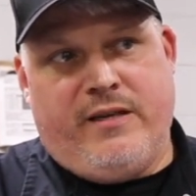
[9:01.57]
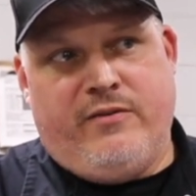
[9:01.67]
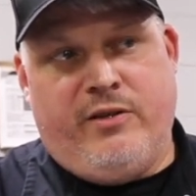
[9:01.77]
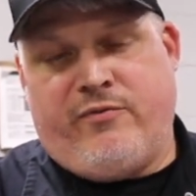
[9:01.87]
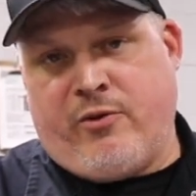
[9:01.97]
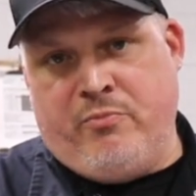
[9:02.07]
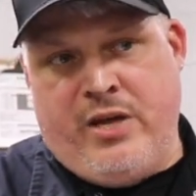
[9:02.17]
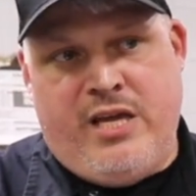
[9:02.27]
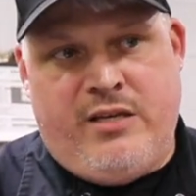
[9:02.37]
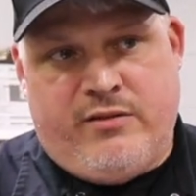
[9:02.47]
and for
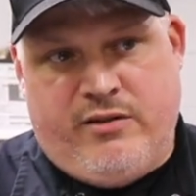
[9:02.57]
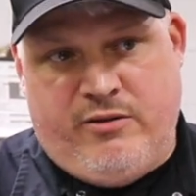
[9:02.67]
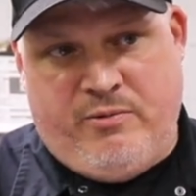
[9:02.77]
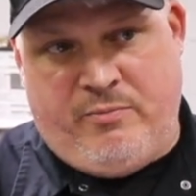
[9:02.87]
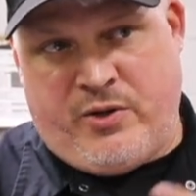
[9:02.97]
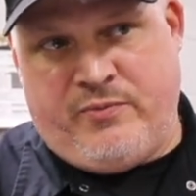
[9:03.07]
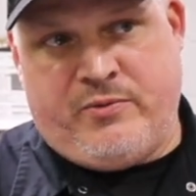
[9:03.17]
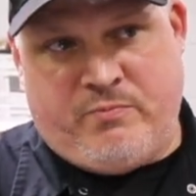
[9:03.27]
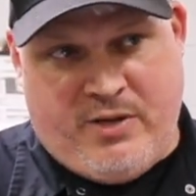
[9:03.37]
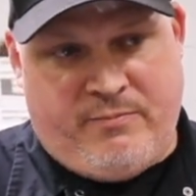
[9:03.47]
me, a
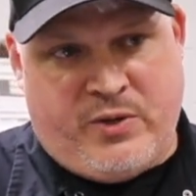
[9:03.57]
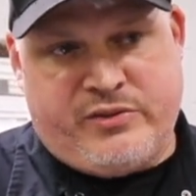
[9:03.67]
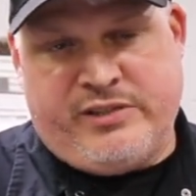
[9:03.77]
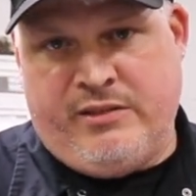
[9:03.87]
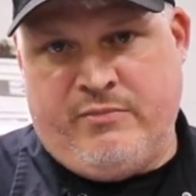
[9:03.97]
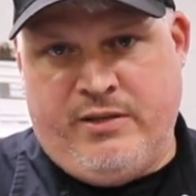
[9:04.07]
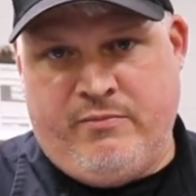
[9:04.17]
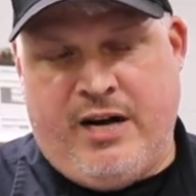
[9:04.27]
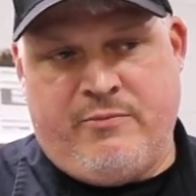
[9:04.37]
person in my